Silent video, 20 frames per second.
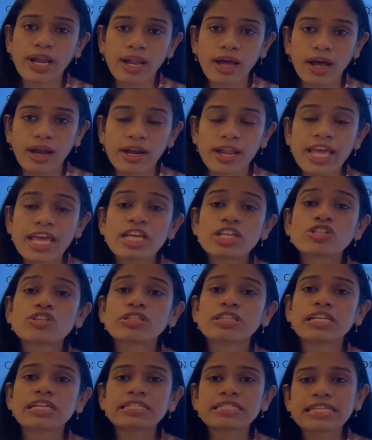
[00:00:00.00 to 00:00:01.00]
hour. So
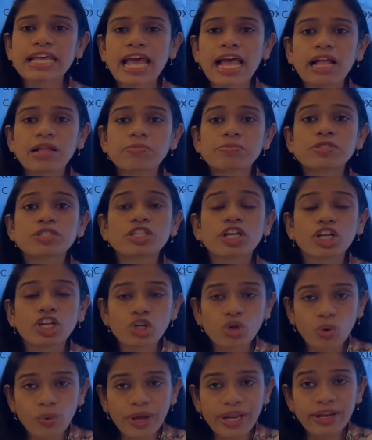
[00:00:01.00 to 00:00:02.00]
this helps the
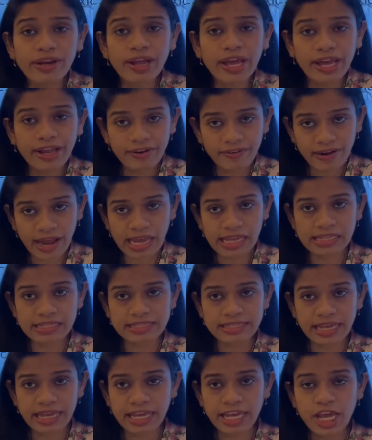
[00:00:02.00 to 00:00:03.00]
dough in
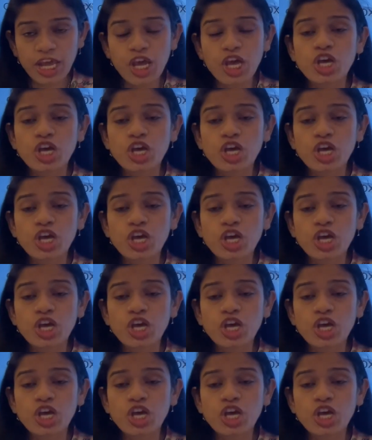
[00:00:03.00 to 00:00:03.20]
rising.